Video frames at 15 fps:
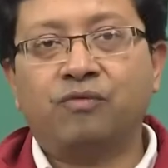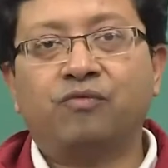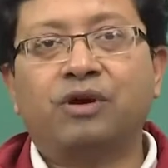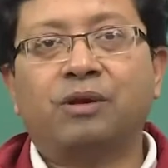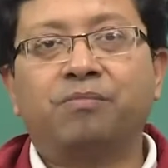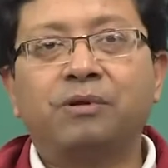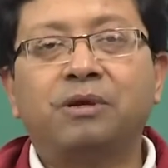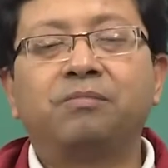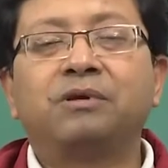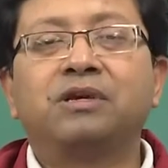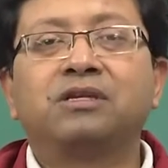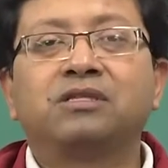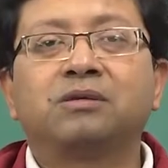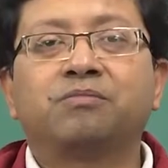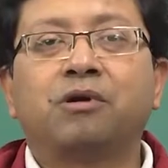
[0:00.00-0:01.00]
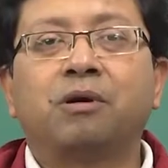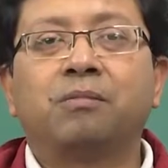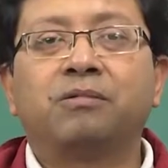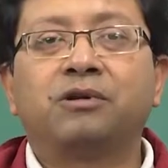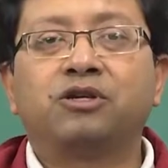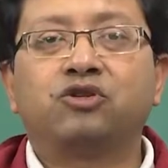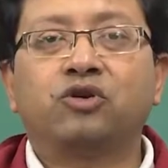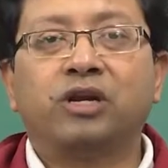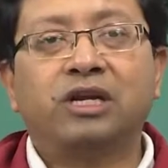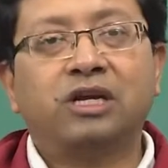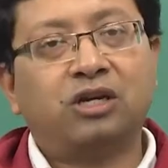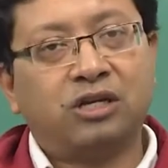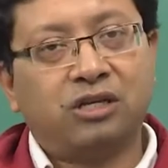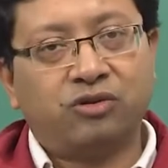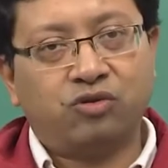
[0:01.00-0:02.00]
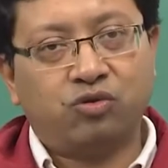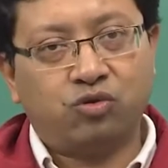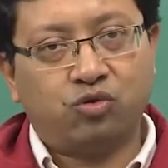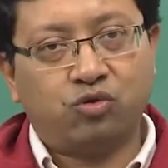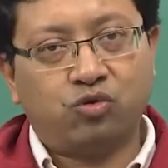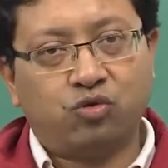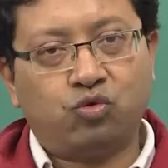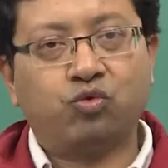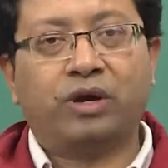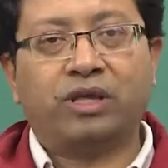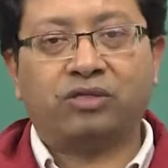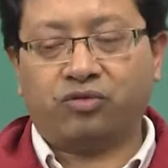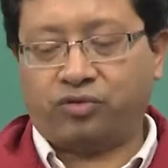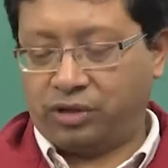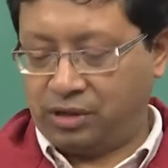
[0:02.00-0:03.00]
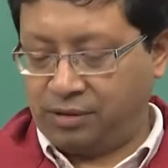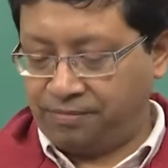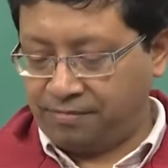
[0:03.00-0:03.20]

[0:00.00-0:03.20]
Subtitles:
where PB is the probability joining 2 and 3,